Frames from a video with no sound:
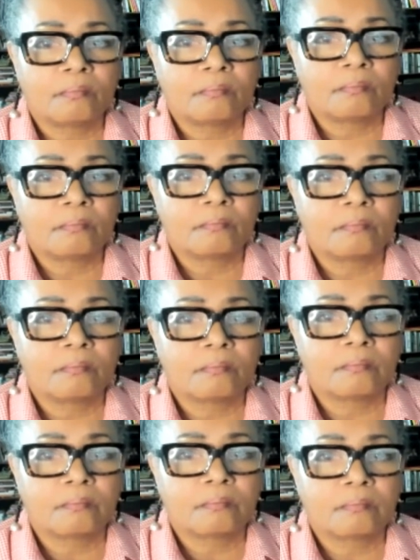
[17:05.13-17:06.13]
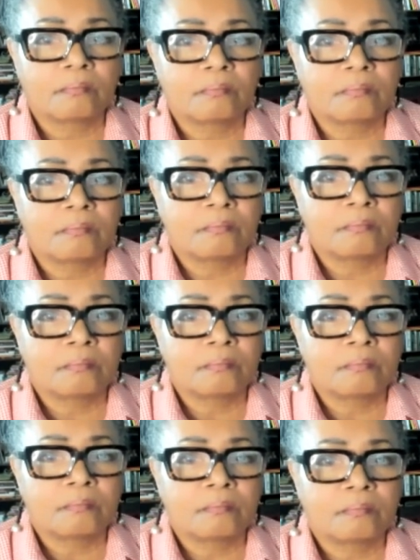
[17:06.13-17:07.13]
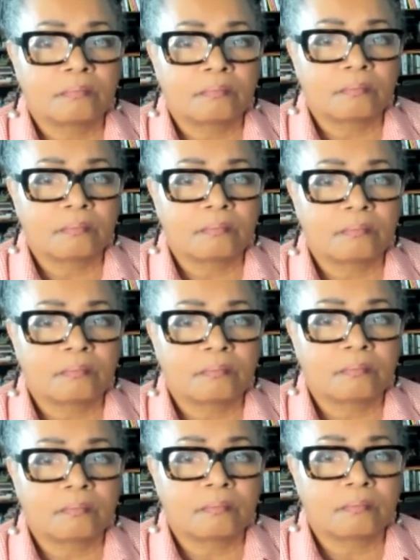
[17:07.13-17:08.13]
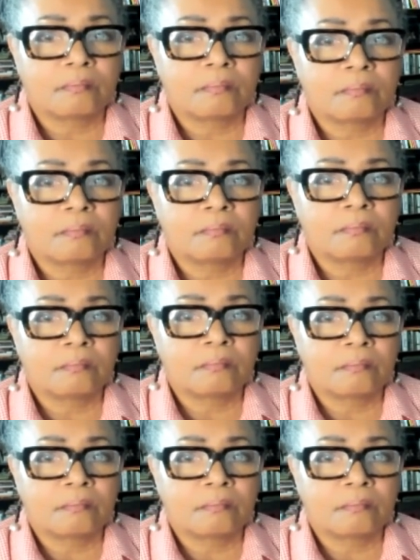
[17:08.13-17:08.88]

No words are spoken by the person on screen.